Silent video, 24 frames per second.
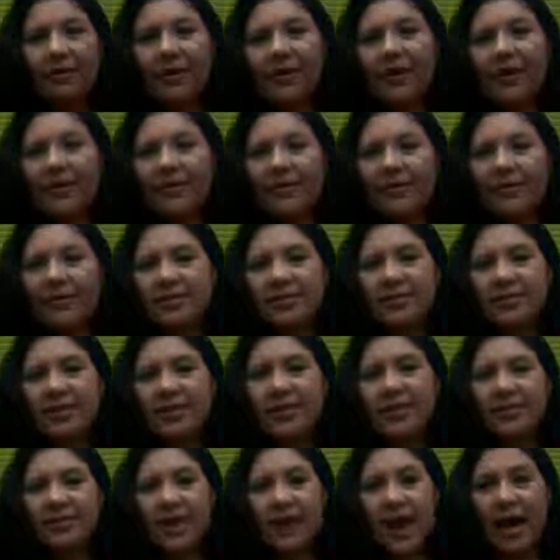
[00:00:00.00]
It's
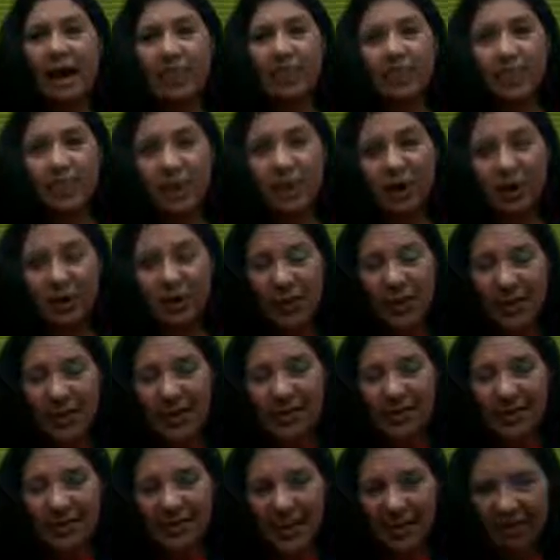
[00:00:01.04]
absolutely
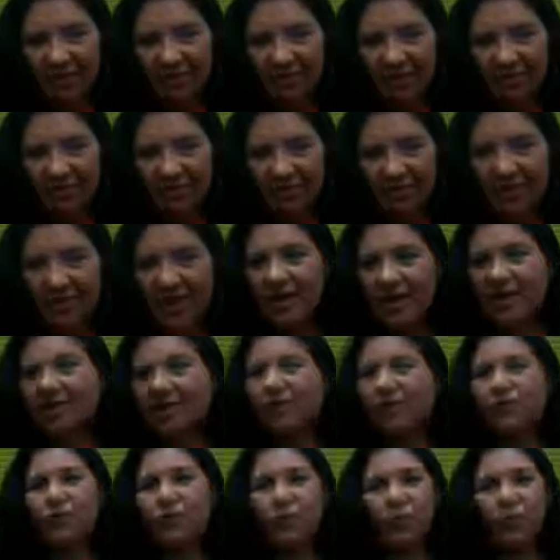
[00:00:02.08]
safe. There
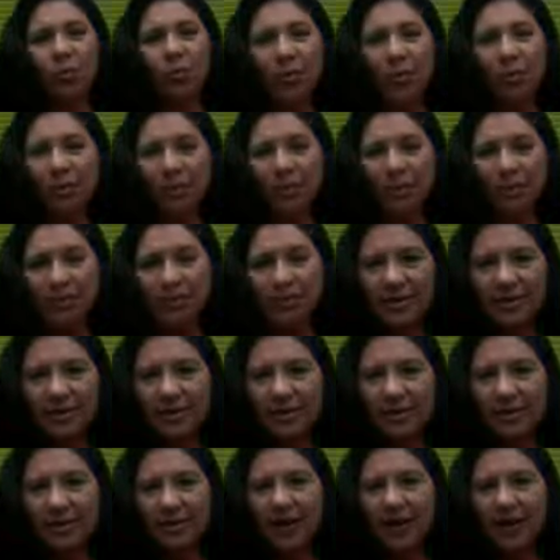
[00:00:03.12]
is no problems.